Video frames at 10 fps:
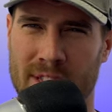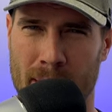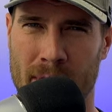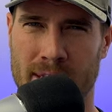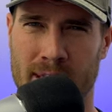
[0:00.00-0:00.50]
Does that
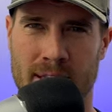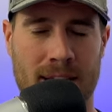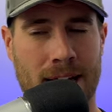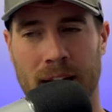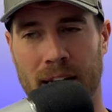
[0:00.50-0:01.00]
make sense?
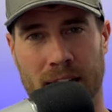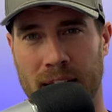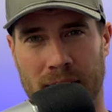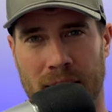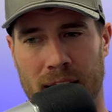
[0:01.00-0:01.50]

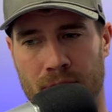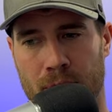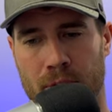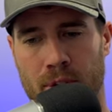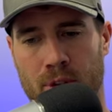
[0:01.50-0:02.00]
It, eh,
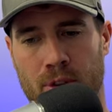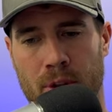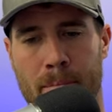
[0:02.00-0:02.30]
the the